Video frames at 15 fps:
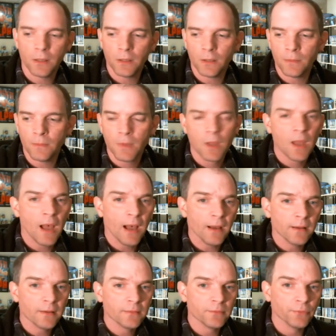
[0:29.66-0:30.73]
Um,
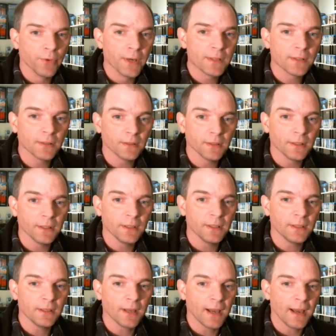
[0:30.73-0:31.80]
recently,